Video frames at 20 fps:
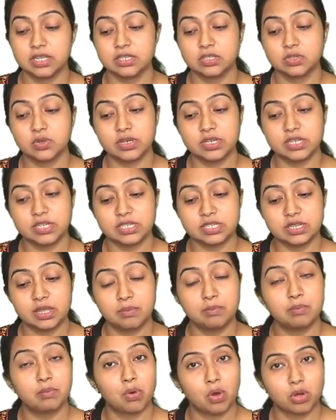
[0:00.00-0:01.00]
So it is
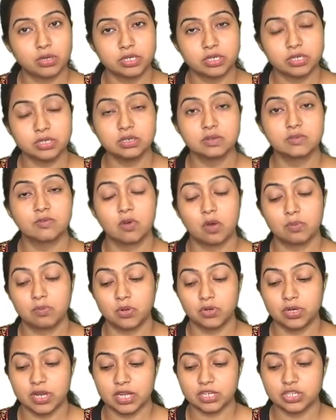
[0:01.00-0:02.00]
important for
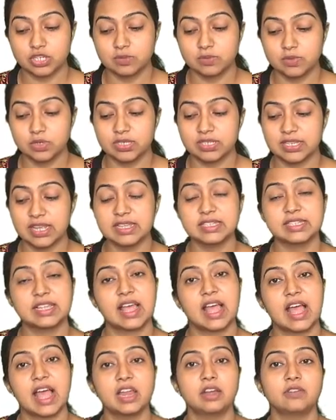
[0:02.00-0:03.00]
production process
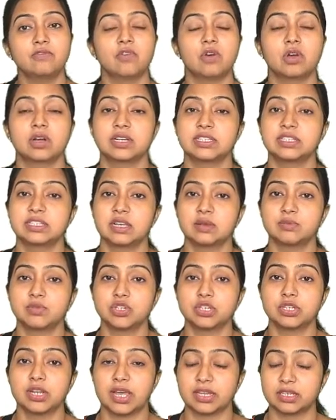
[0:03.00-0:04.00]
and for
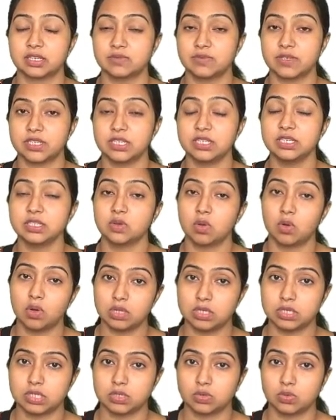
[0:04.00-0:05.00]
consumption activities
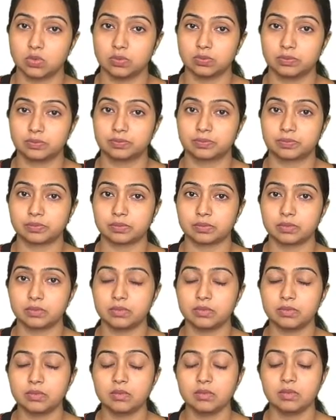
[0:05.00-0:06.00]
also.
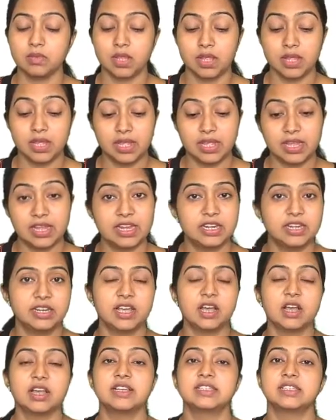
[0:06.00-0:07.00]

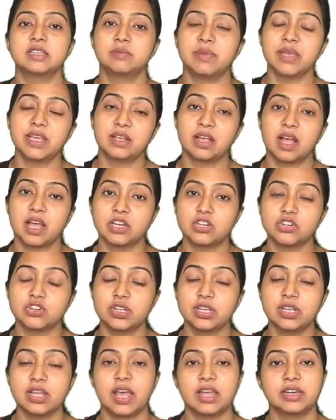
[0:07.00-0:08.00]
India is a big
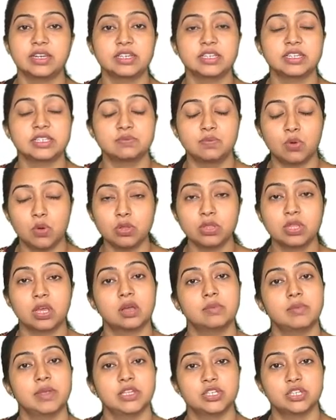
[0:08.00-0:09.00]
country and it is both
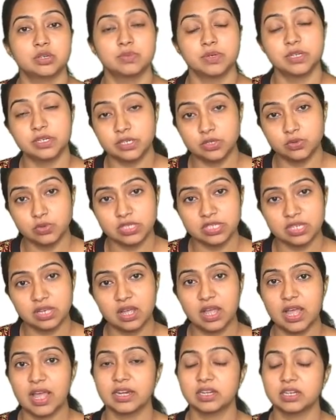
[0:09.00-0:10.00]
a major producer
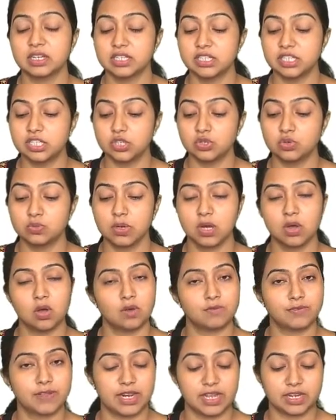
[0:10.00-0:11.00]
and consumer
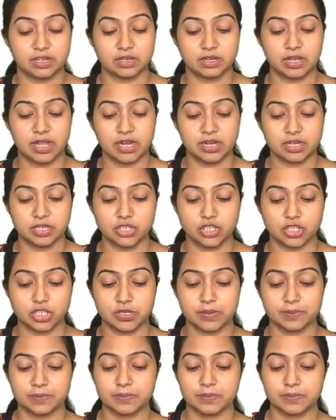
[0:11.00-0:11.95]
of energy.